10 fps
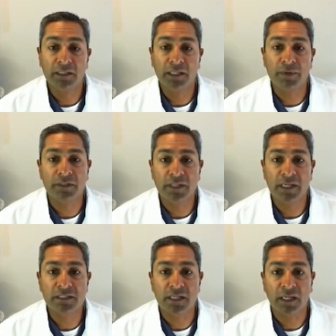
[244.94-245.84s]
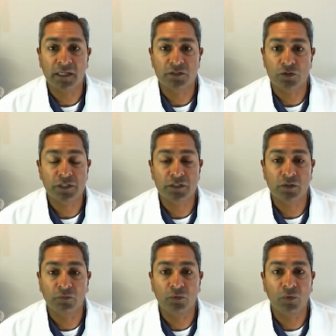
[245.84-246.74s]
can limit things like exertion. So
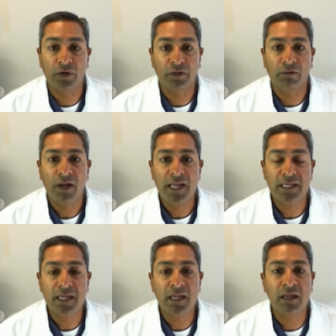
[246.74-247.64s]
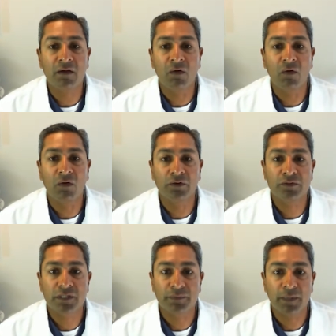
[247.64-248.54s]
if you wanted to go hiking or do
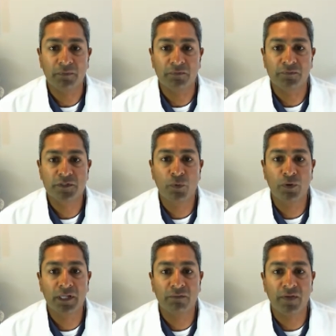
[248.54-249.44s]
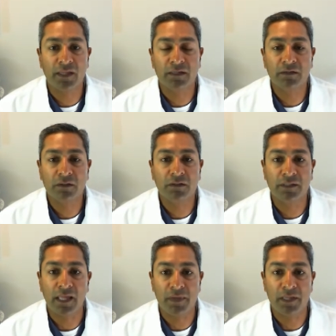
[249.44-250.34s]
some type of sporting event,
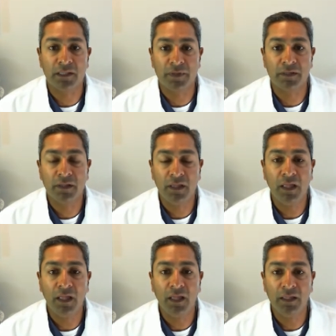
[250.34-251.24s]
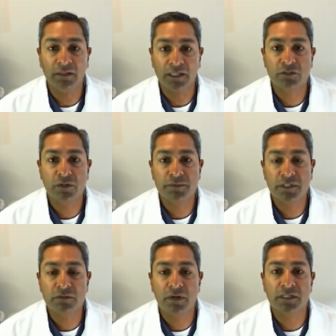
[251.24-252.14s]
that may limit uh, in extreme
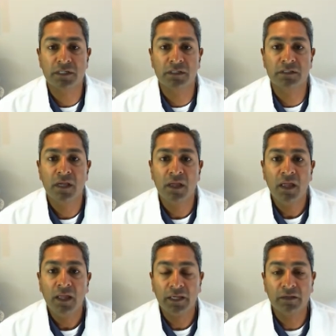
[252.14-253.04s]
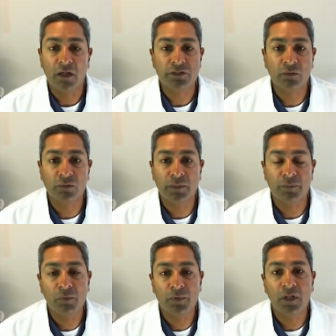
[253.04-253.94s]
situations. It can also
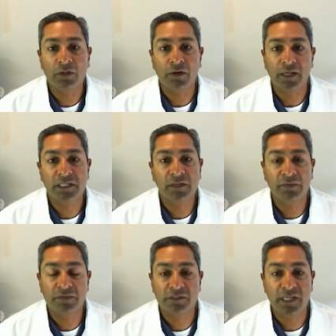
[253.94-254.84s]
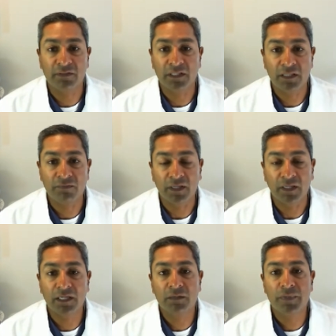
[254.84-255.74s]
limit what we call your activities of daily living.
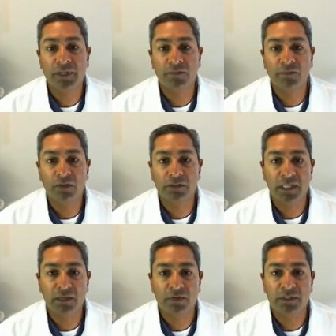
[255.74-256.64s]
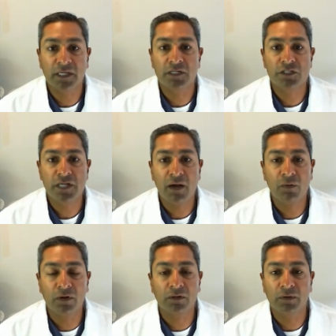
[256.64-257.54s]
It can be difficult to even take a
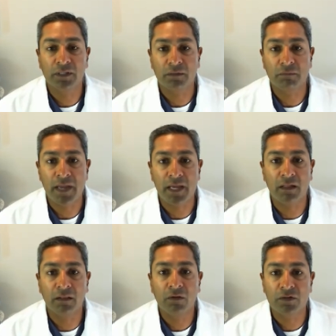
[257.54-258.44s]
shower, go get the mail,